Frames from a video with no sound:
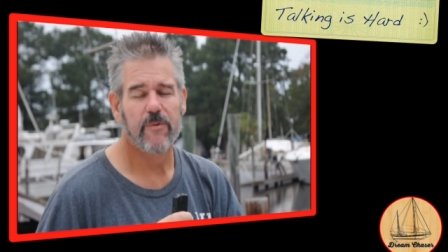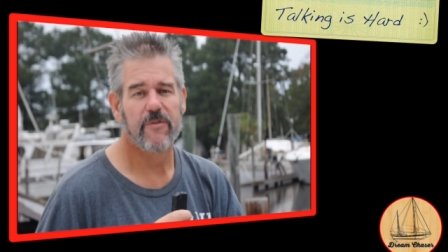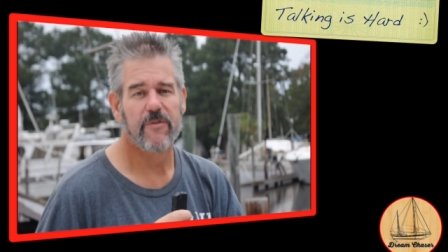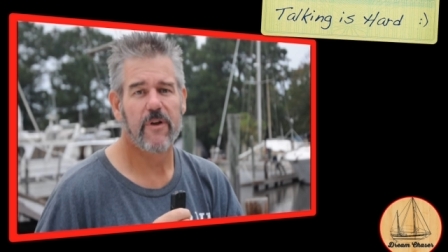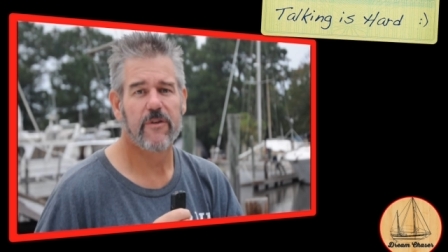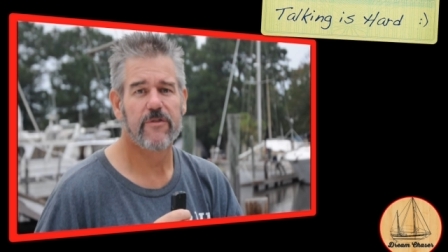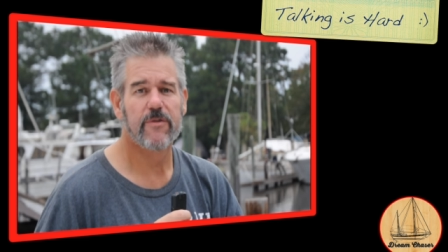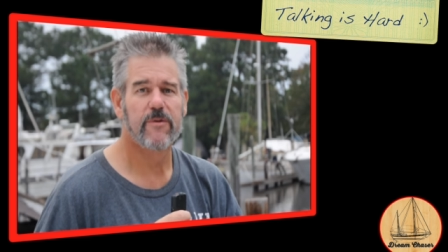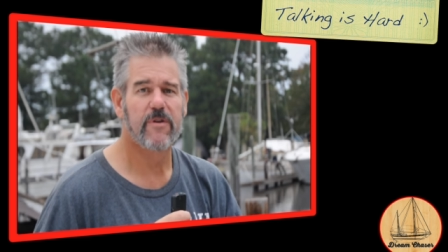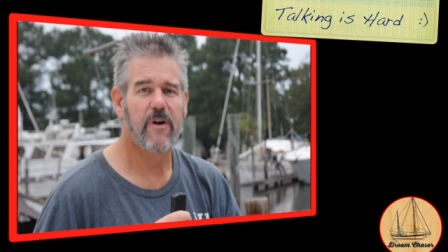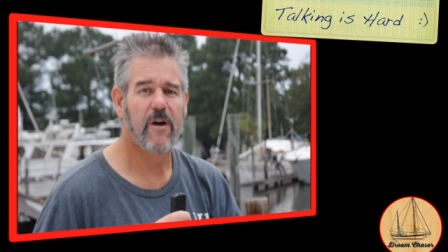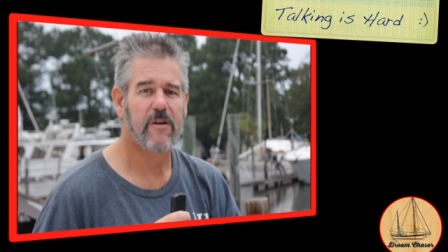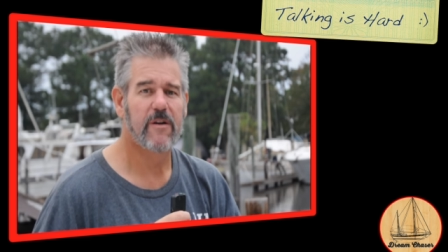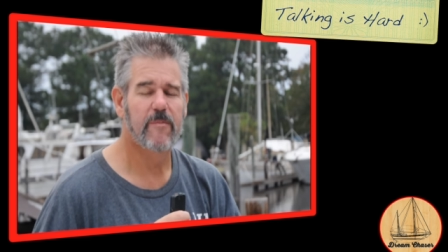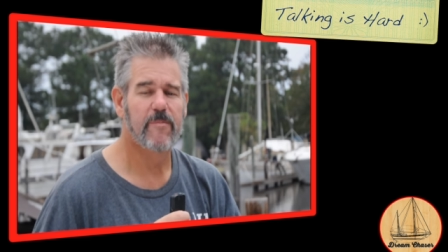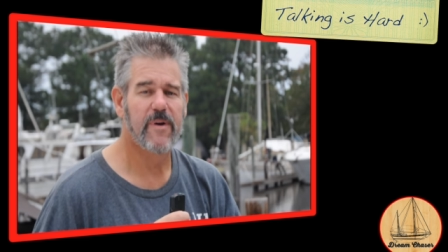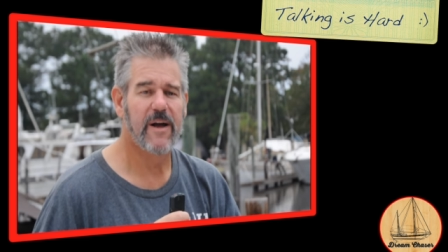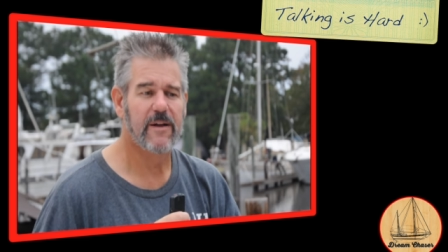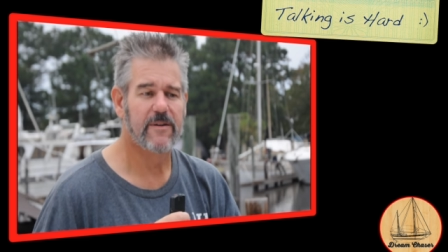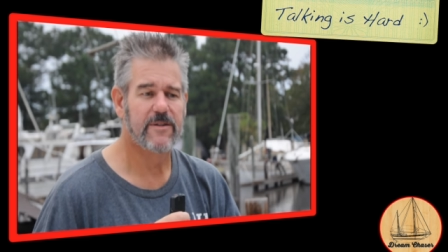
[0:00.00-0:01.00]
We've also talked
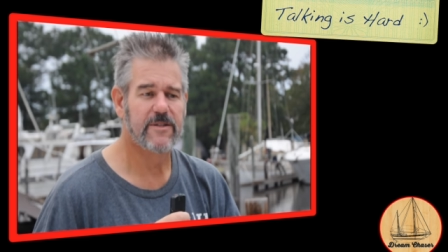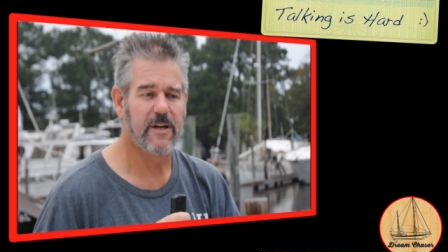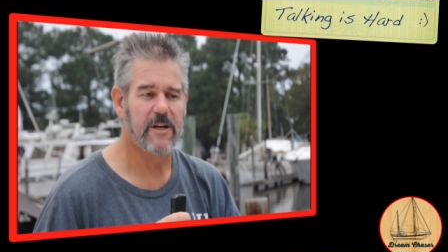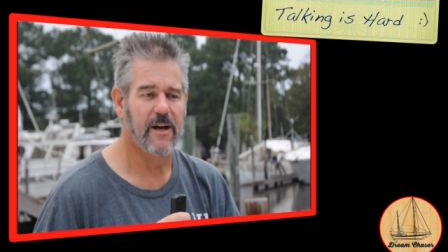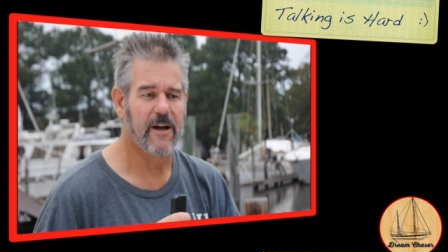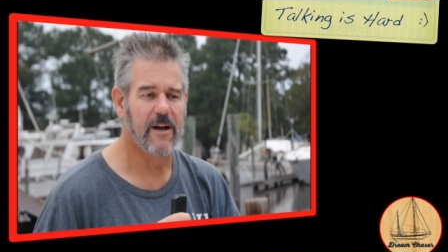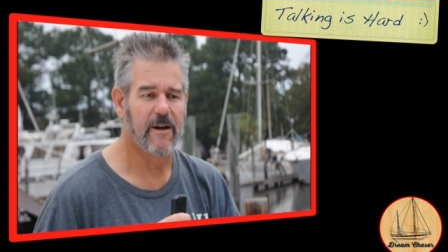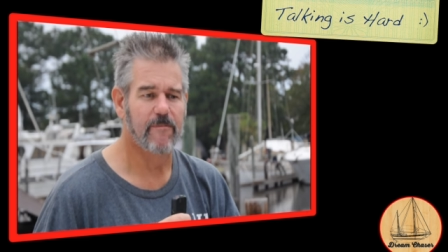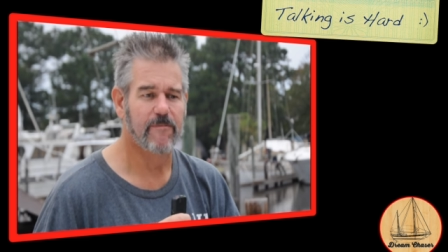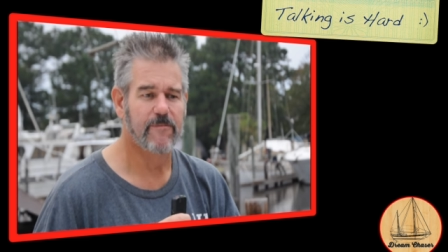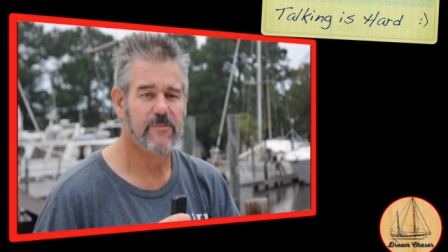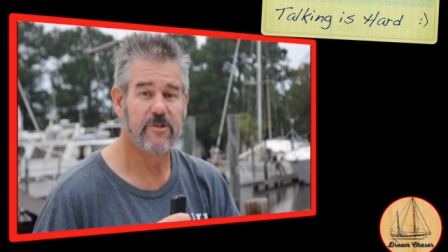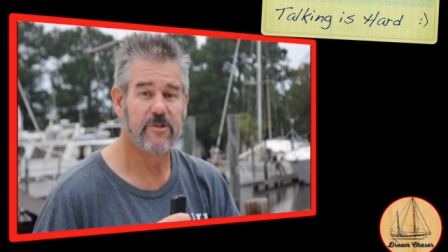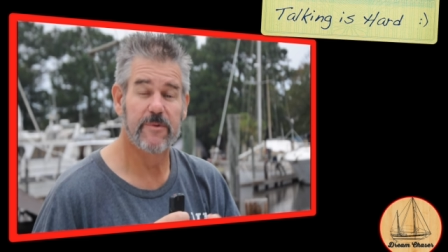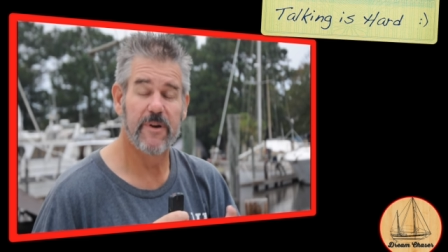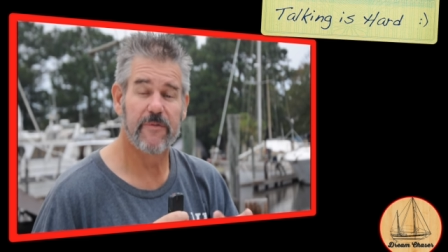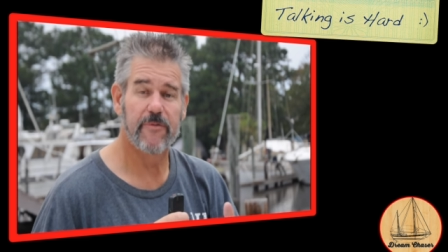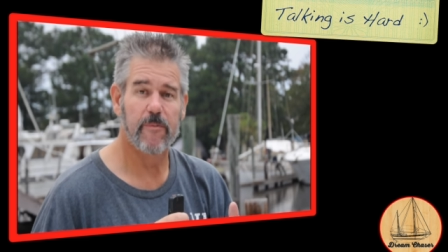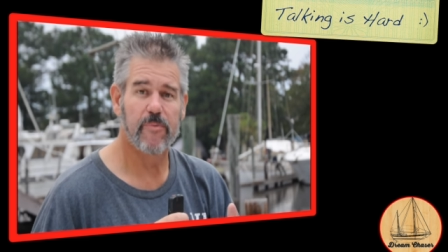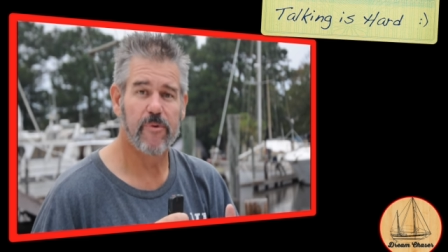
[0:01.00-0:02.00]
about
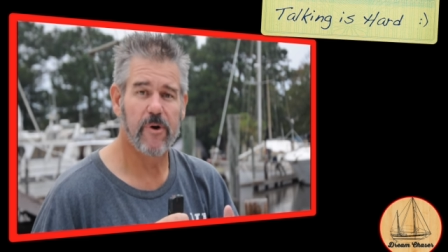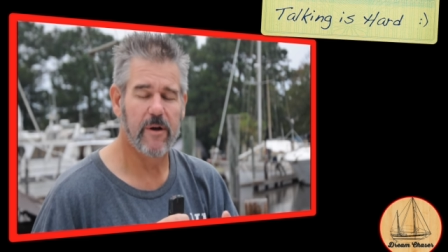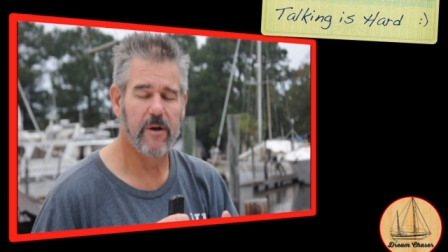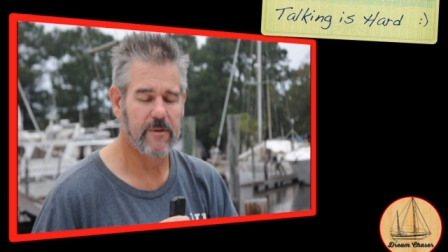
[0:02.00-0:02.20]
some different